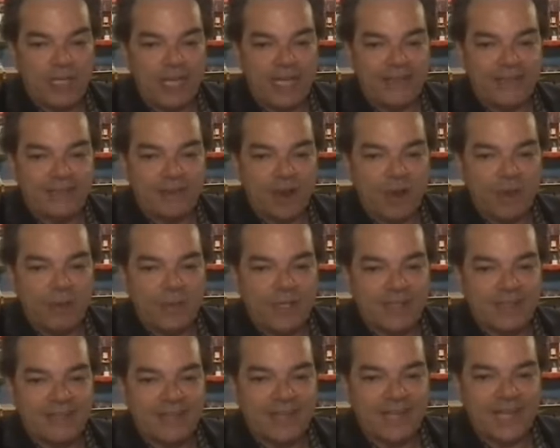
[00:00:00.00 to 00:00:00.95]
And don't miss
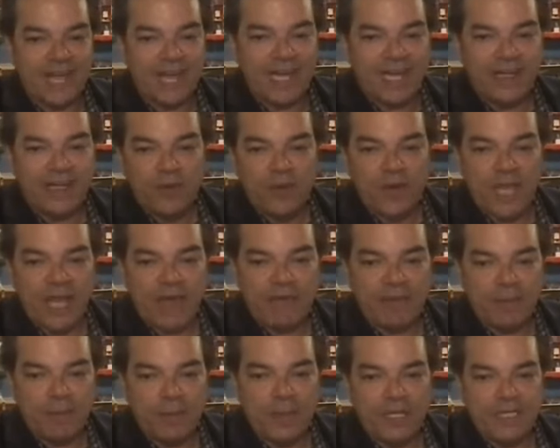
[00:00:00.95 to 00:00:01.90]
tonight, we have the
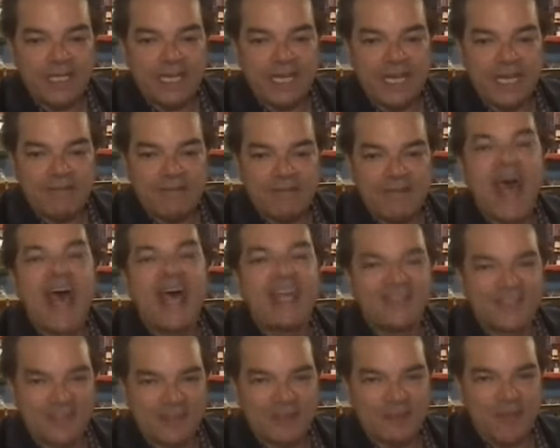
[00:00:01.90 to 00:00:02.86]
Monday Night
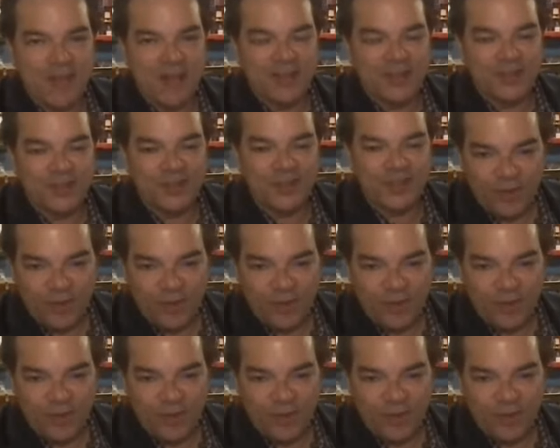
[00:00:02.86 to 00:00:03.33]
Magic special.